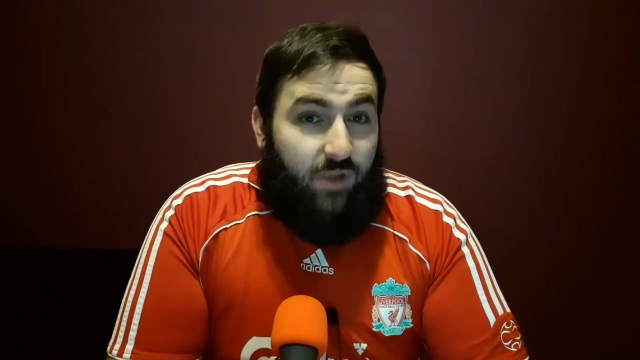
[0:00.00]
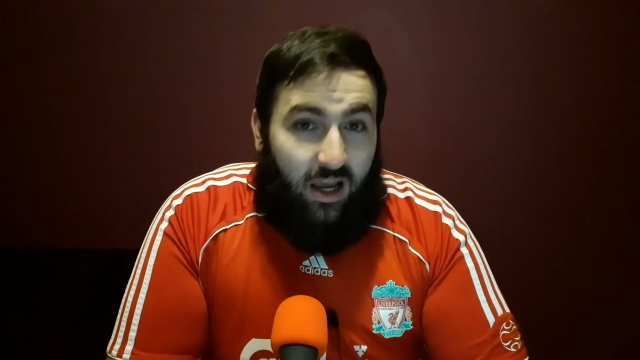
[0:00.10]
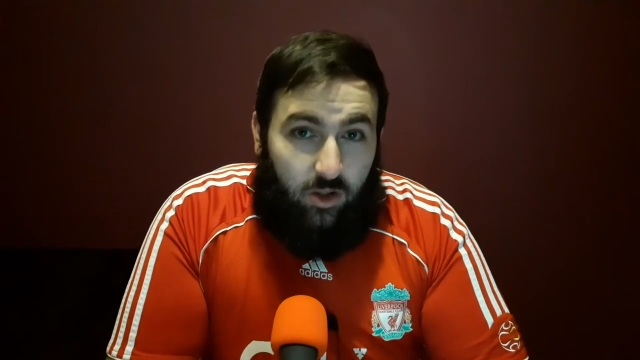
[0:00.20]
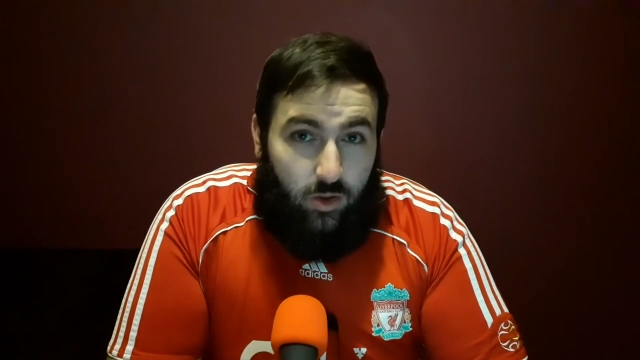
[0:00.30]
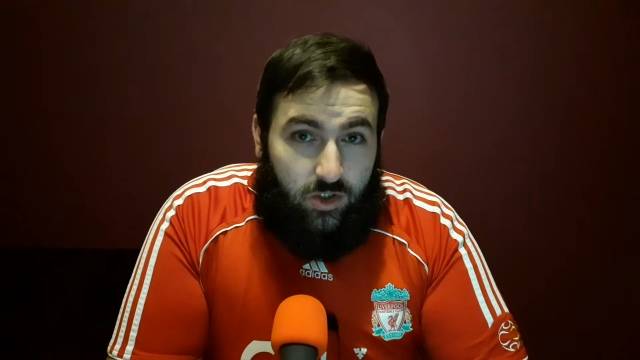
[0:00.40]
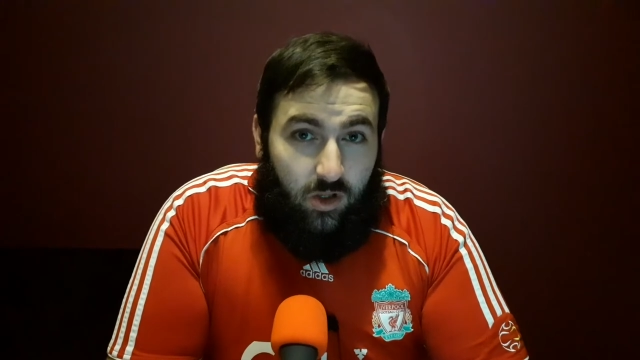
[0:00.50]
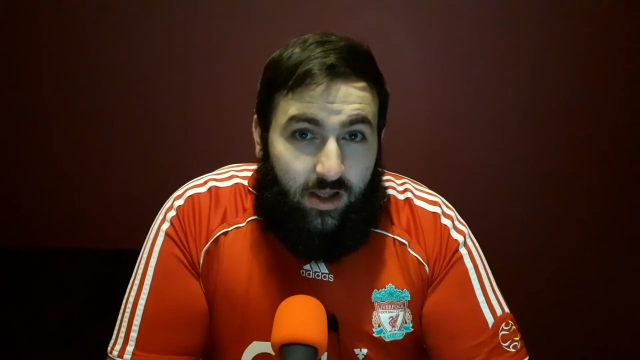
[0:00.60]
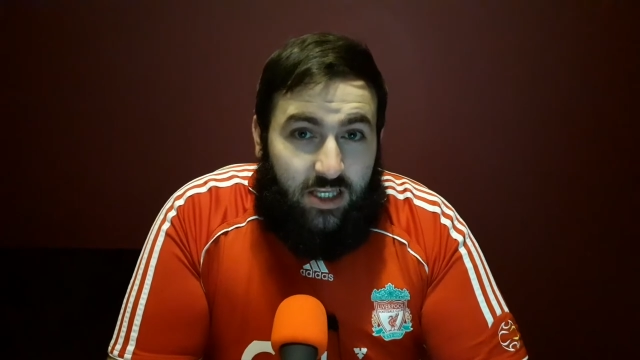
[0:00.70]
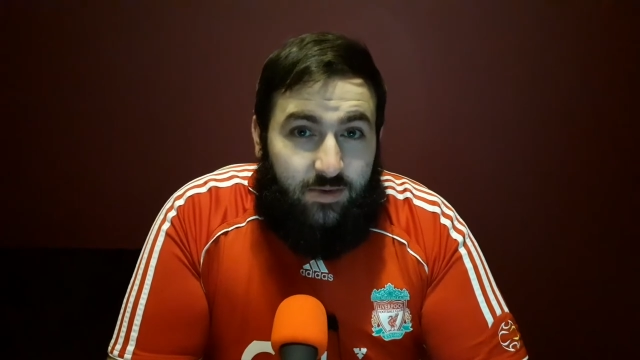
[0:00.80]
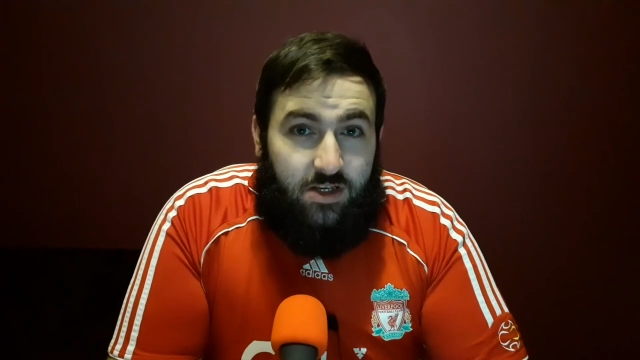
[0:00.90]
I'd also
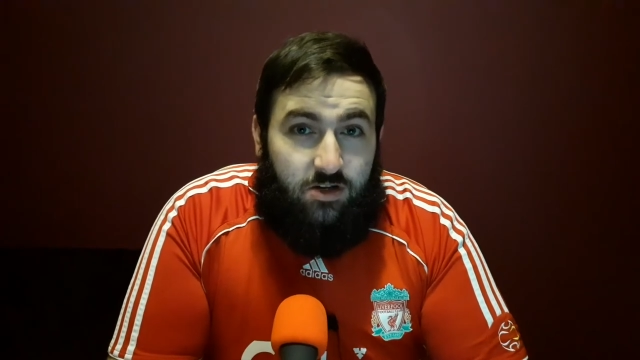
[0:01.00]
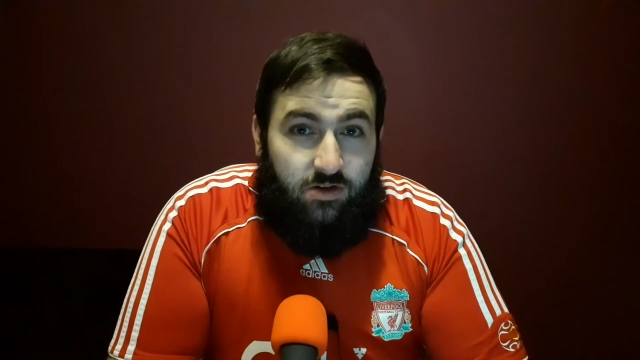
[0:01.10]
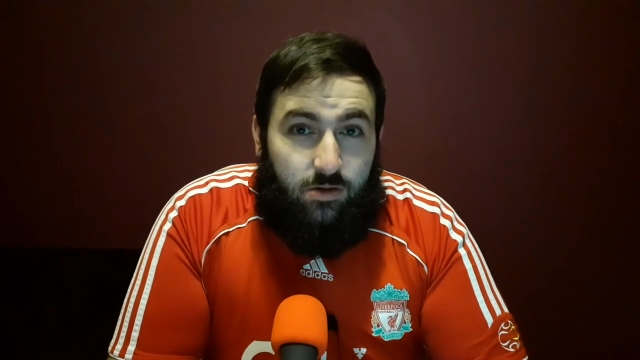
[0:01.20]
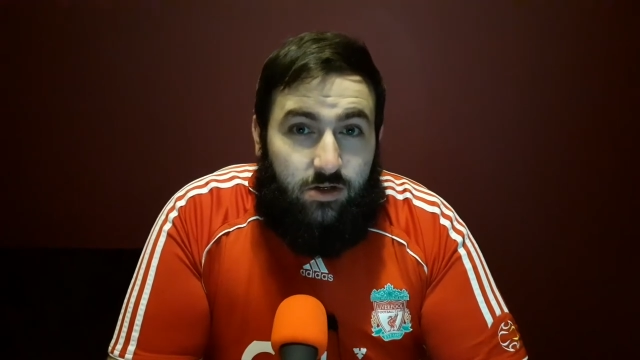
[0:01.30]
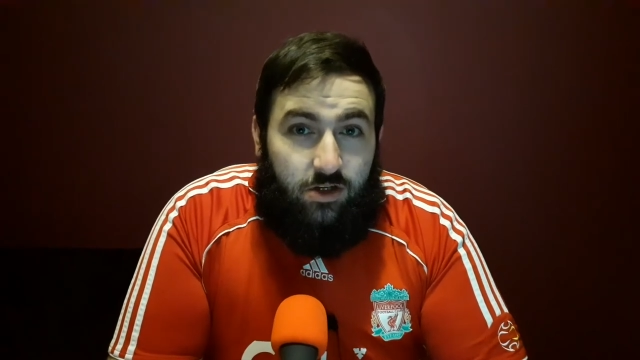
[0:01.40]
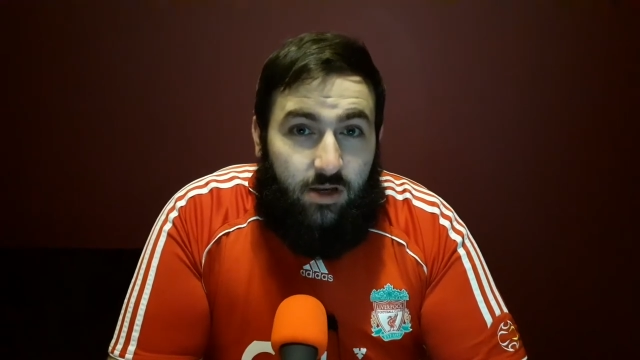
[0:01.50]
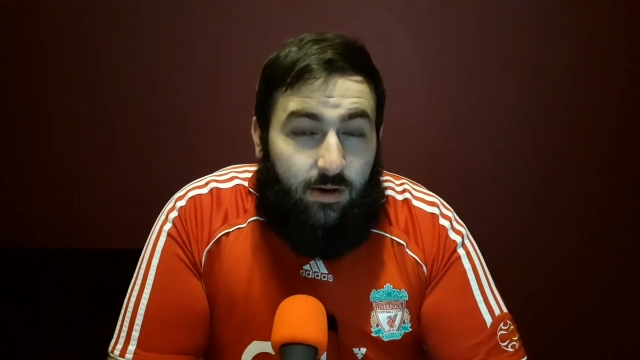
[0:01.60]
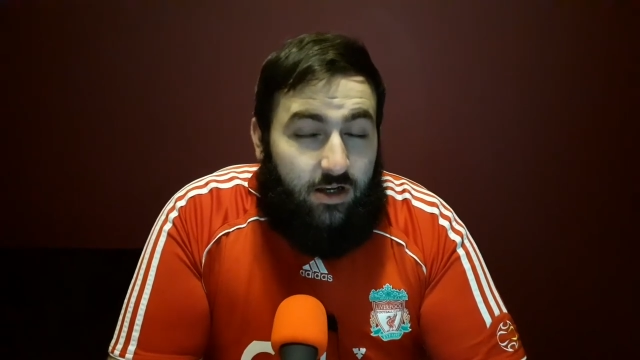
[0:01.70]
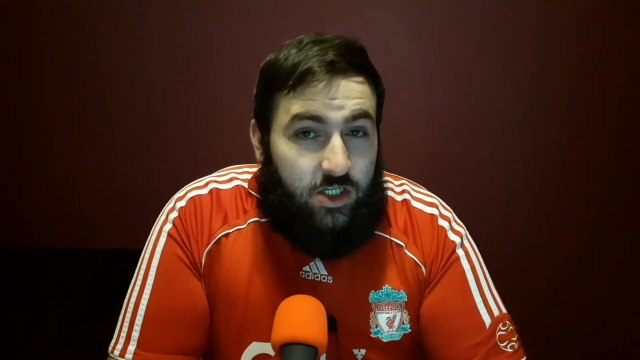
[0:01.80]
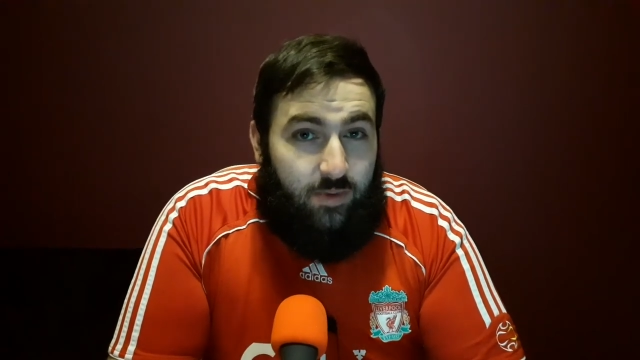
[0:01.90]
like to introduce to you
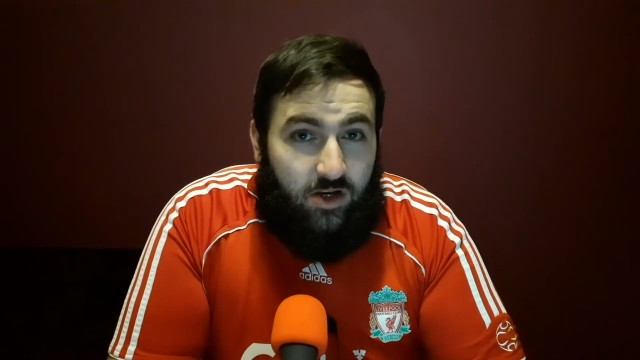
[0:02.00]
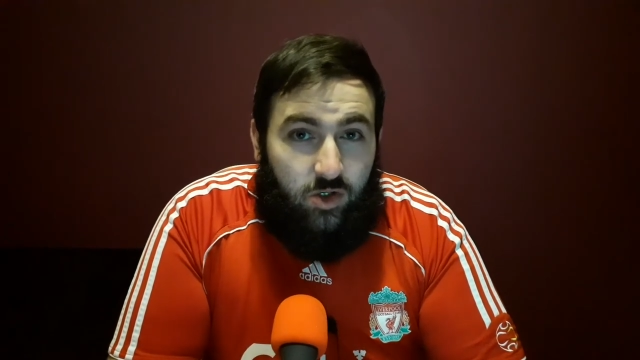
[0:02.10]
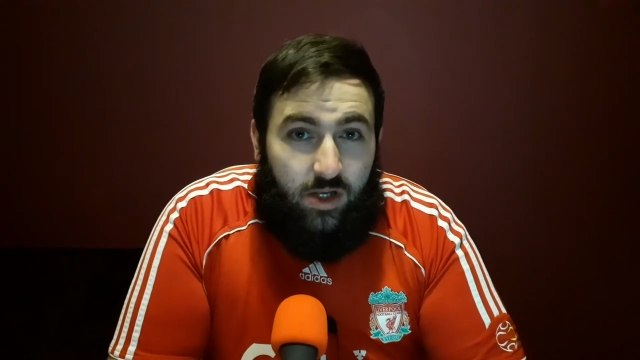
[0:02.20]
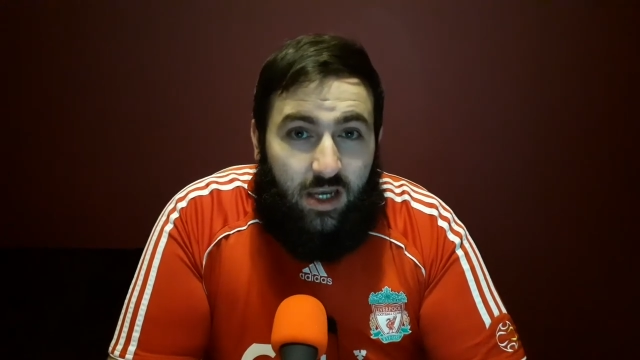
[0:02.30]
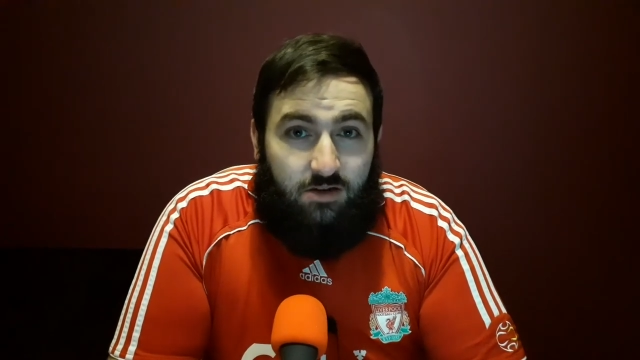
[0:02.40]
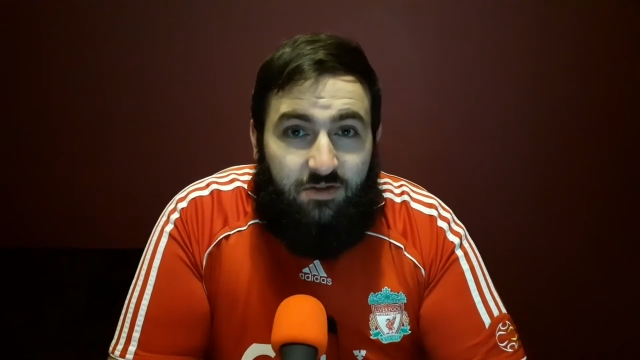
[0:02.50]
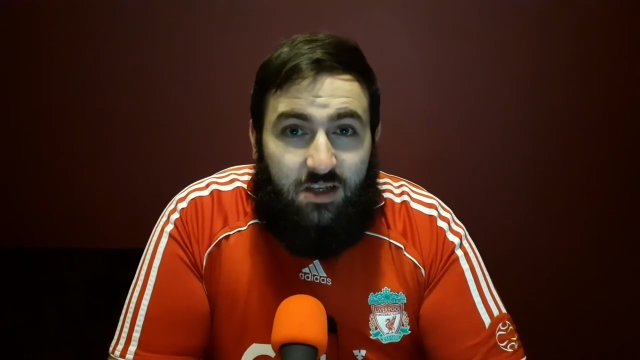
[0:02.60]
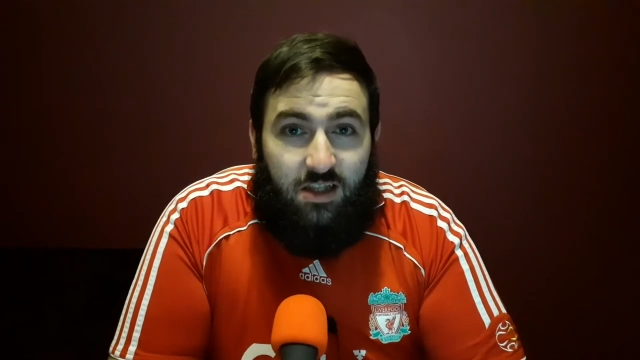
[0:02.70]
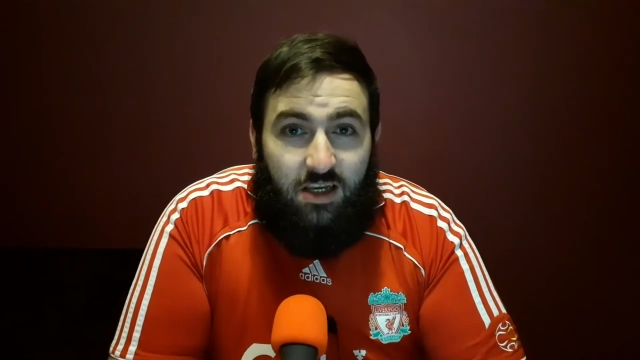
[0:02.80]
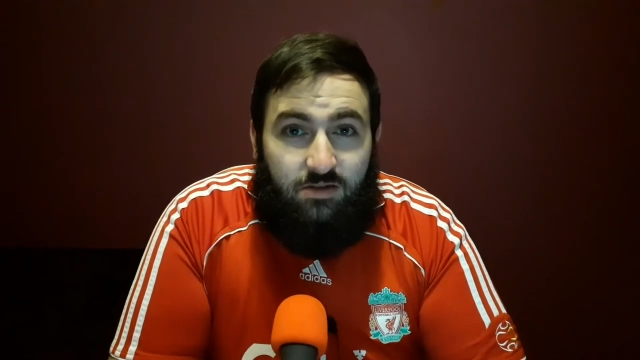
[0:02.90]
our special guest for
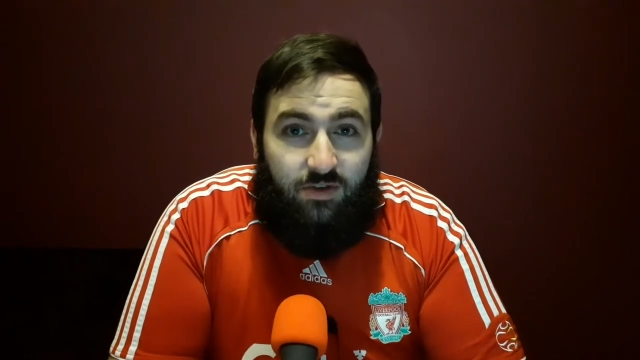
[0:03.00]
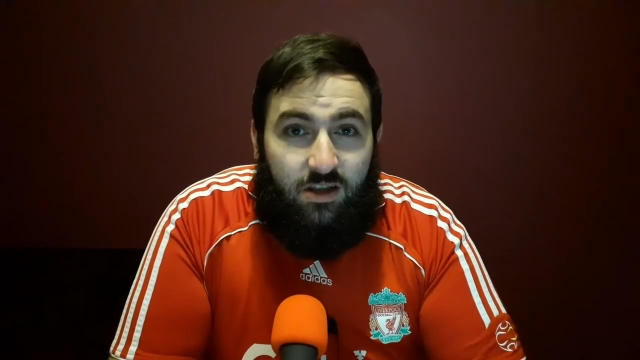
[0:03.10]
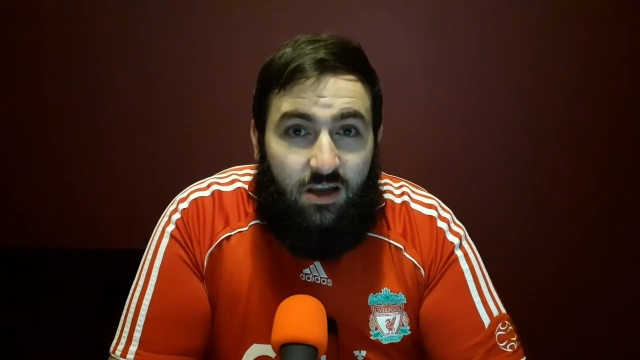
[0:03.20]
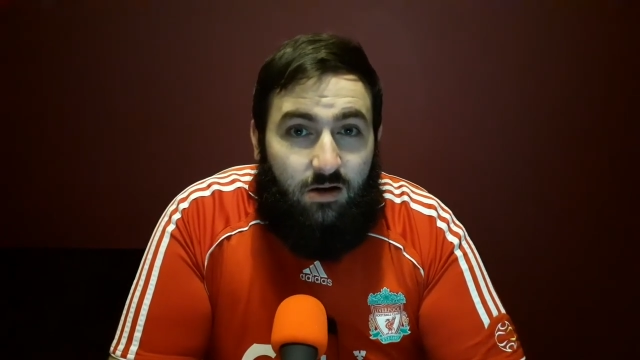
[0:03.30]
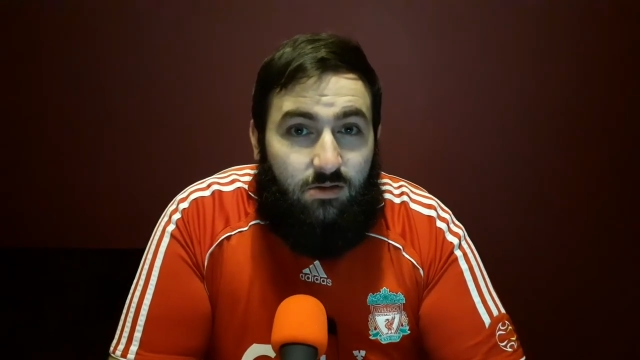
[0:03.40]
today's video,